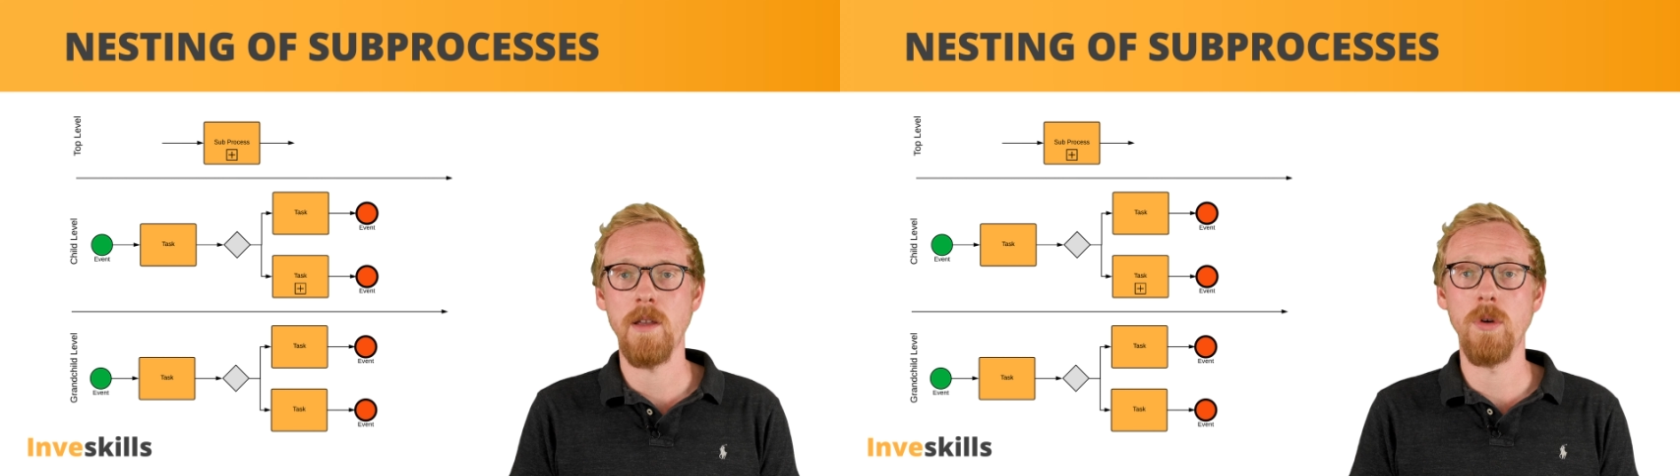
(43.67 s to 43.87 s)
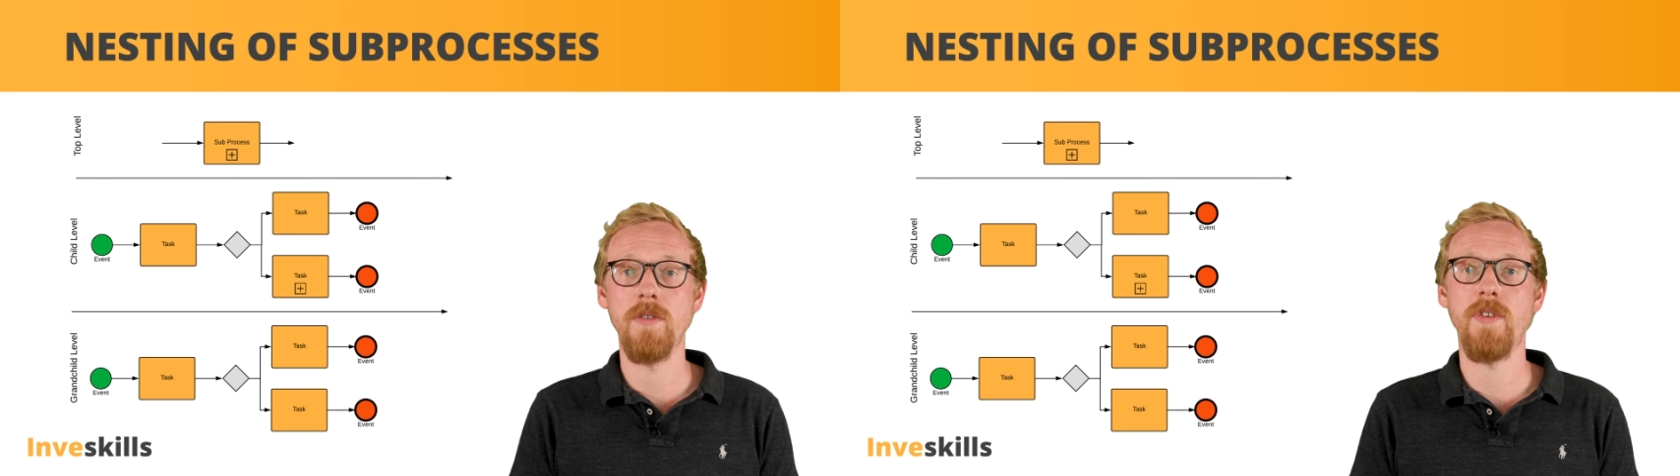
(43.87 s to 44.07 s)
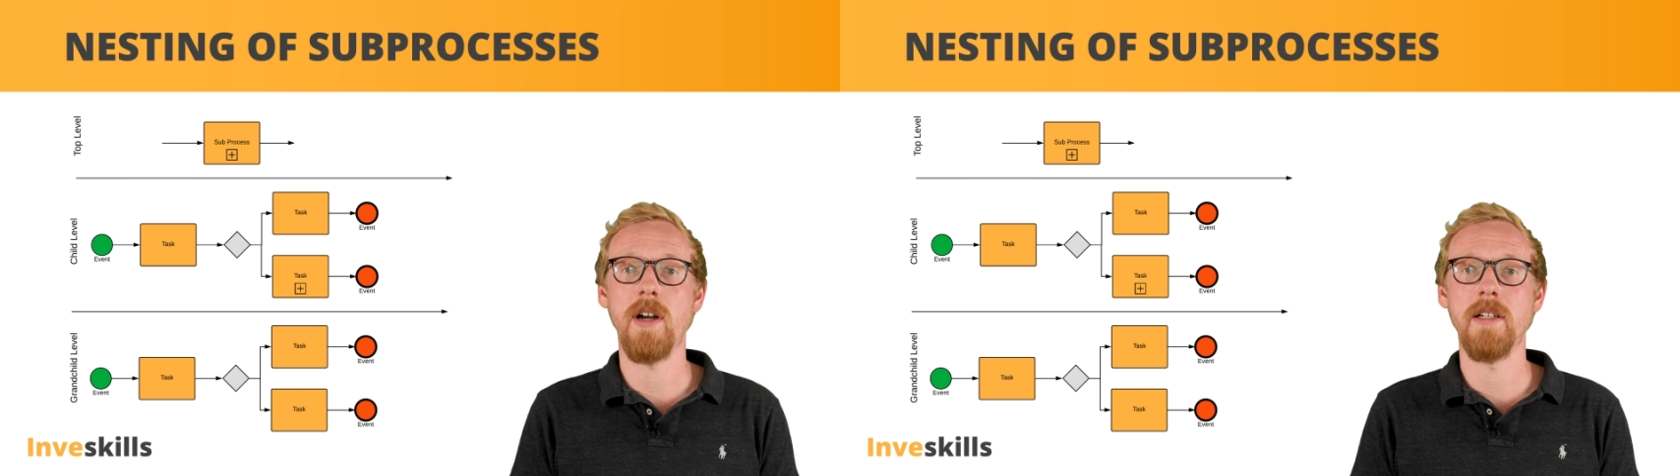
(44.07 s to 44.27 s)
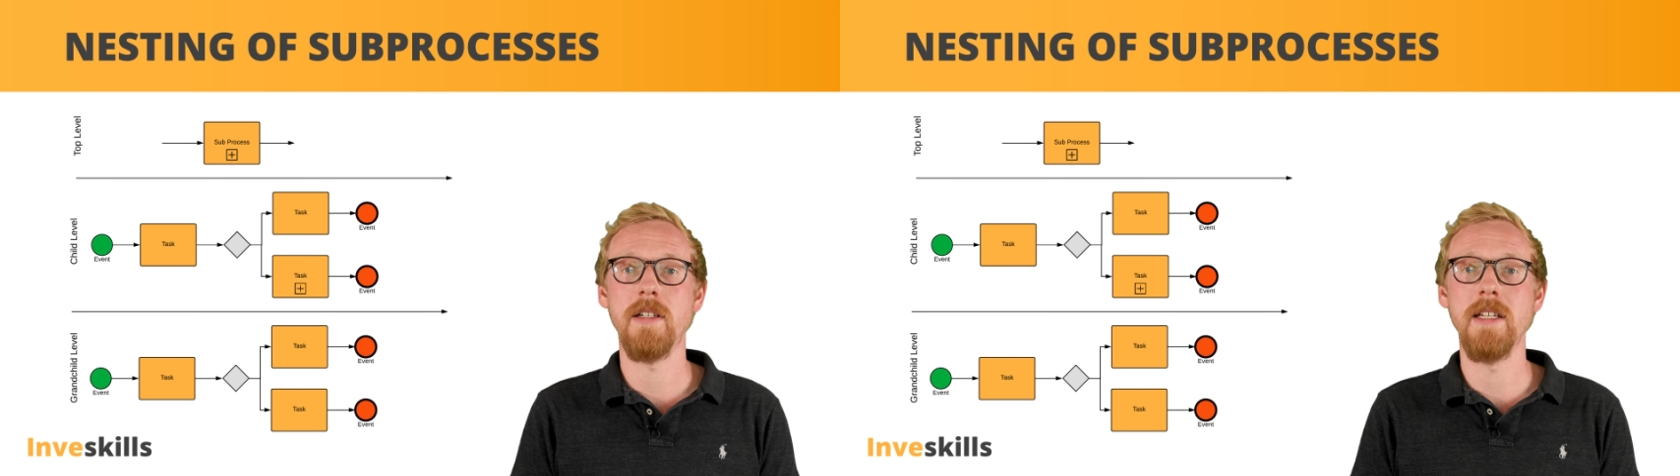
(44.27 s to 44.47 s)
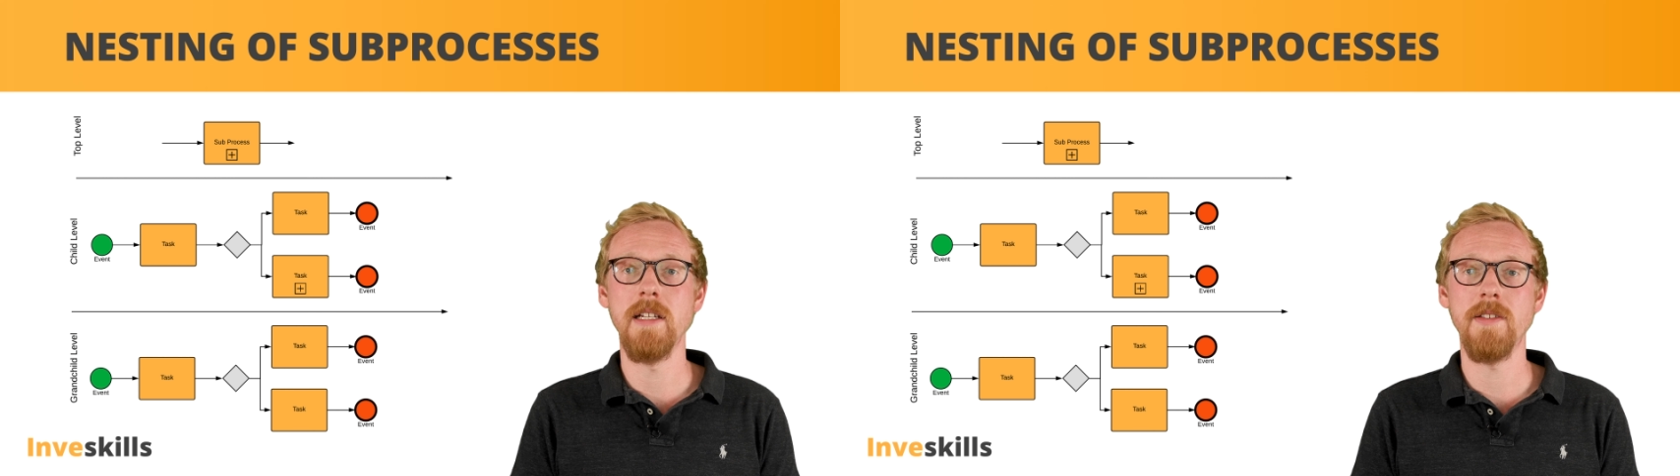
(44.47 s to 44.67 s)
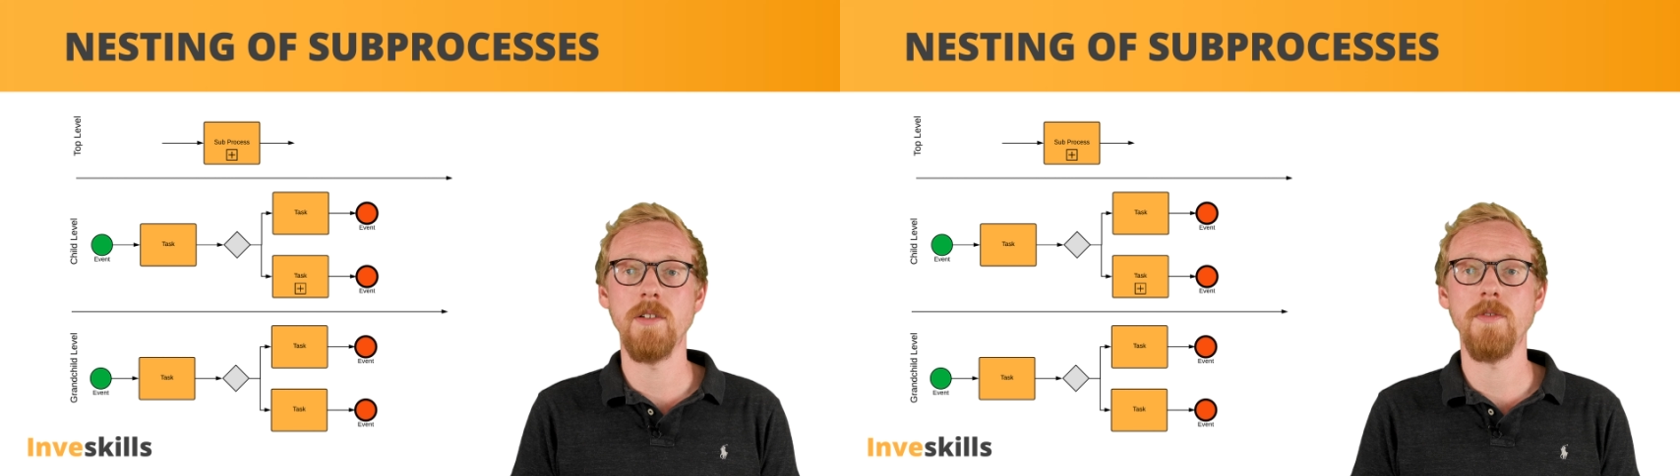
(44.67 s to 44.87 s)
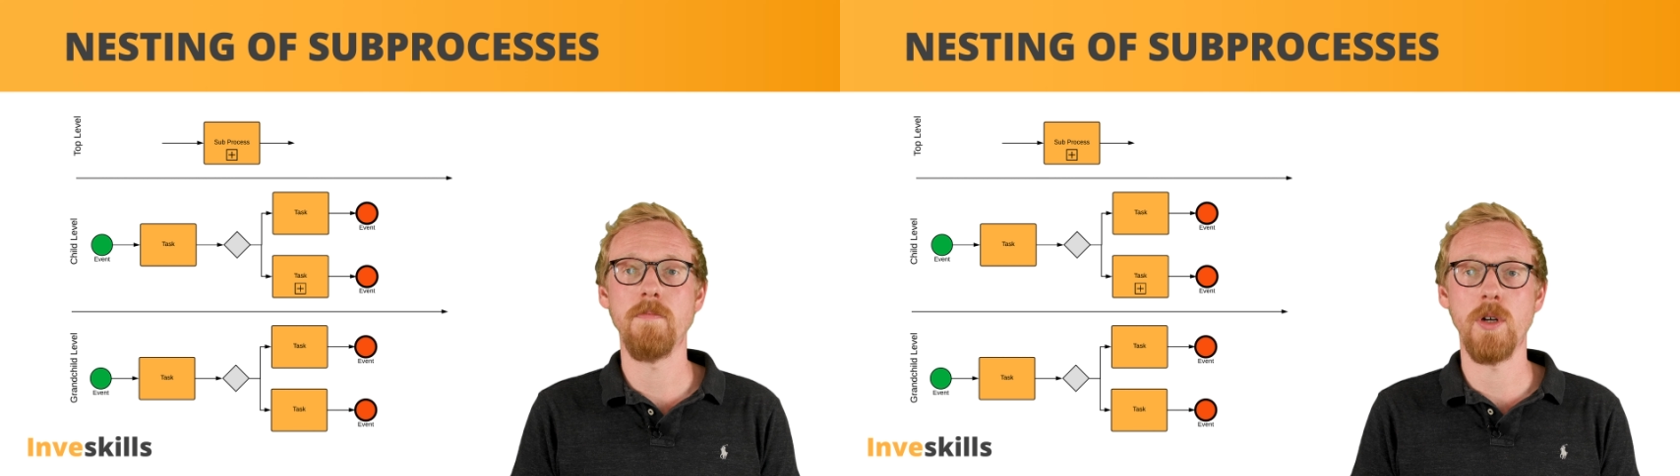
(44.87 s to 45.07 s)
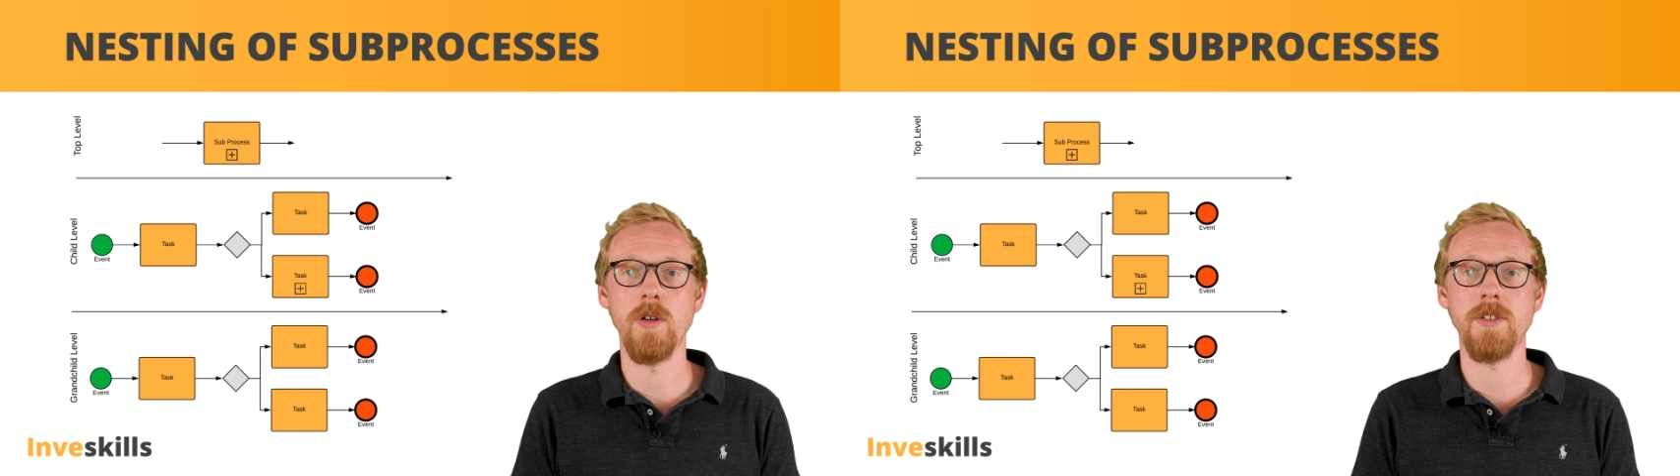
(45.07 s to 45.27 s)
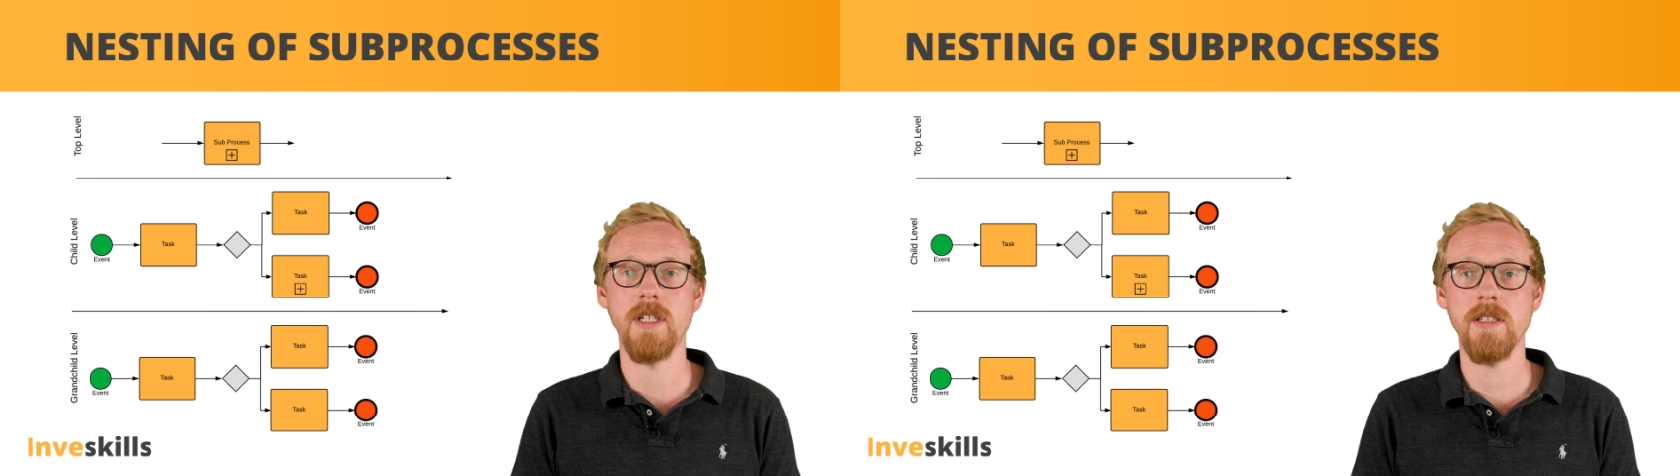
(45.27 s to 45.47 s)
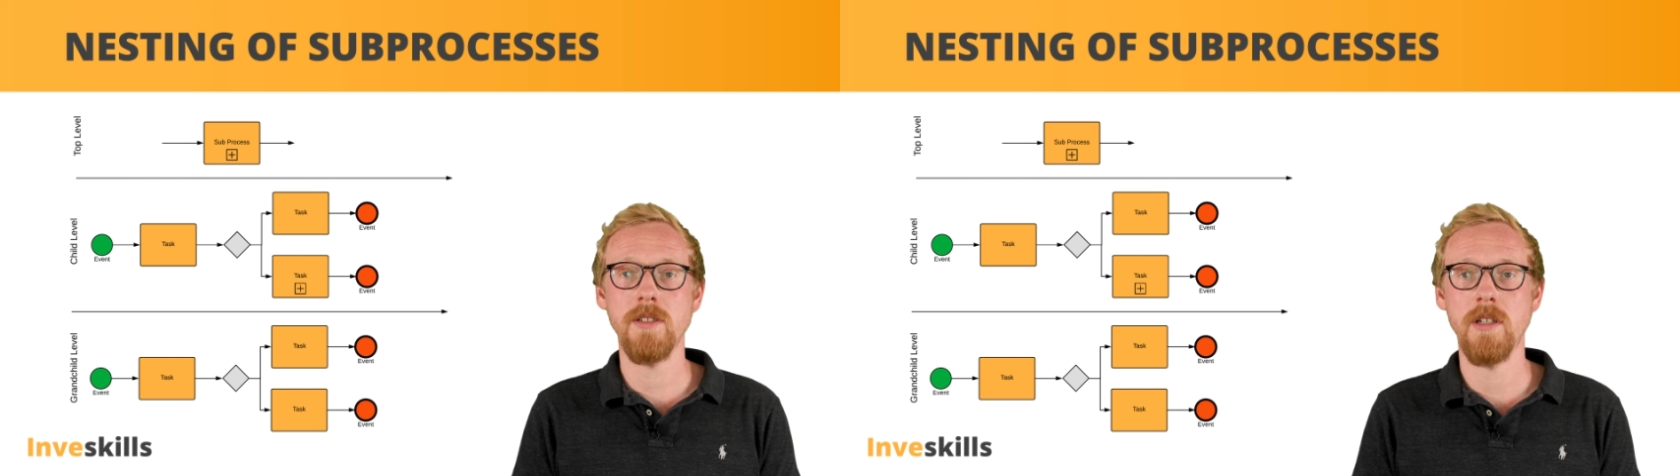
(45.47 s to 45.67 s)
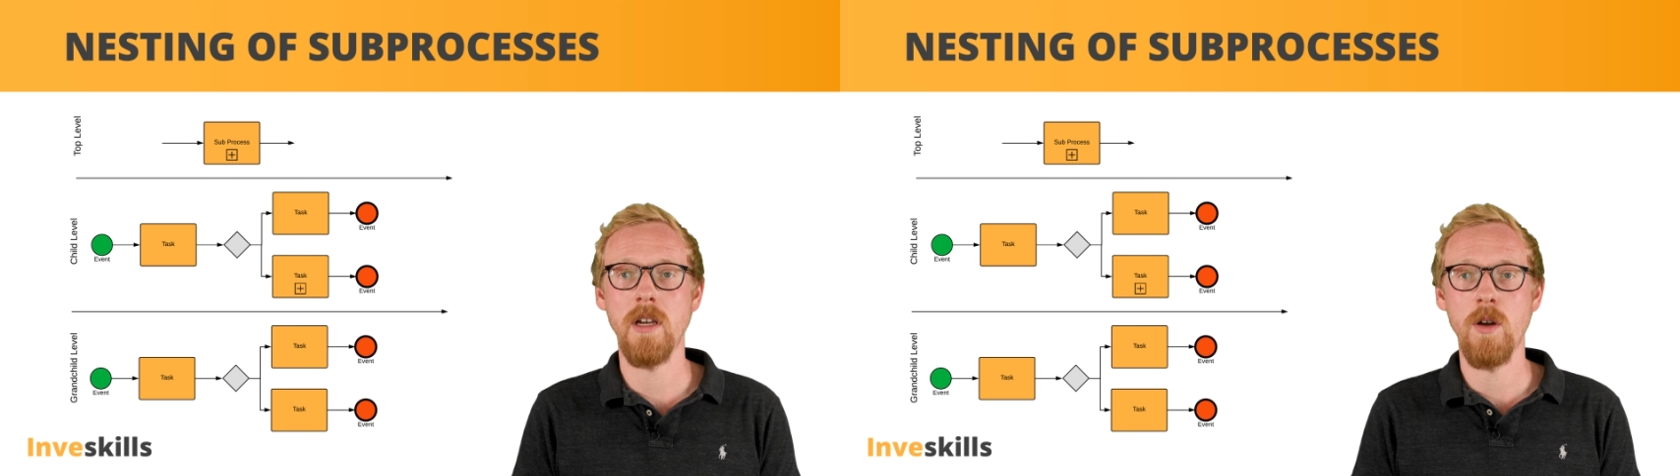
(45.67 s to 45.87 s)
you will find a detailed process